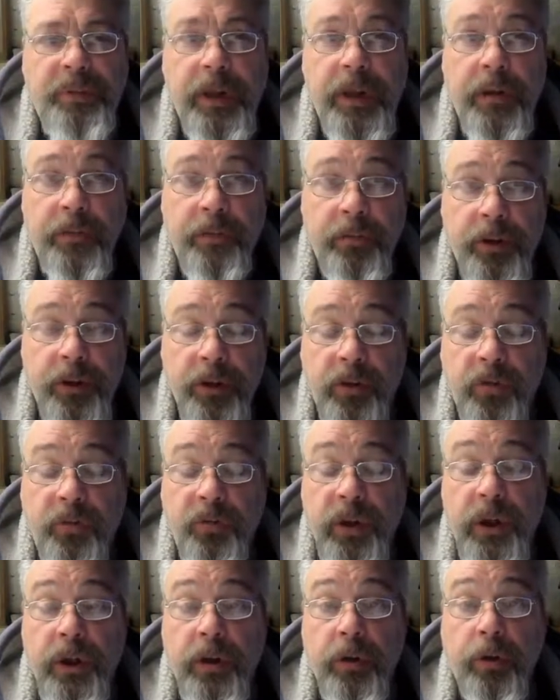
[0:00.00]
in this
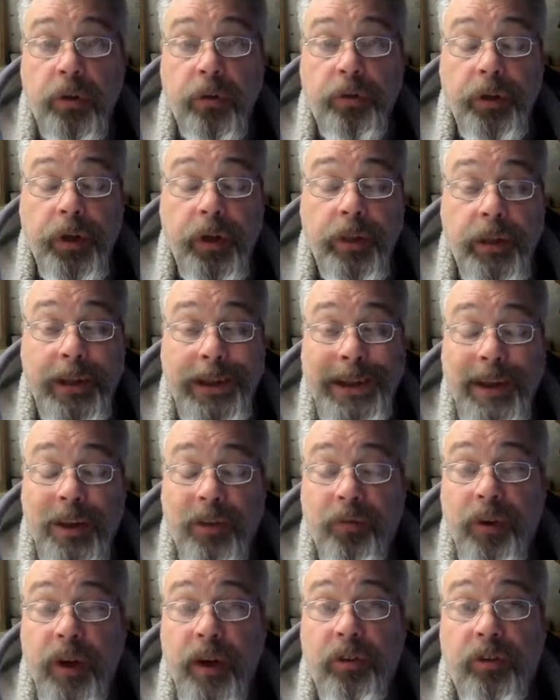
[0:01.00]
field, in the
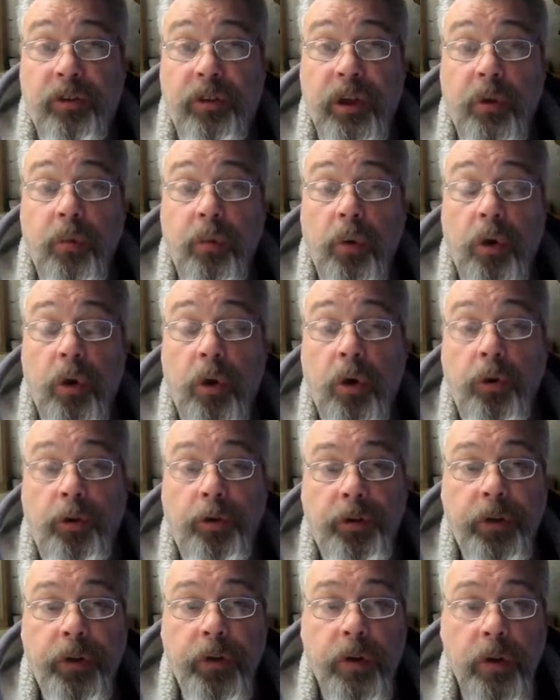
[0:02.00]
HVAC world,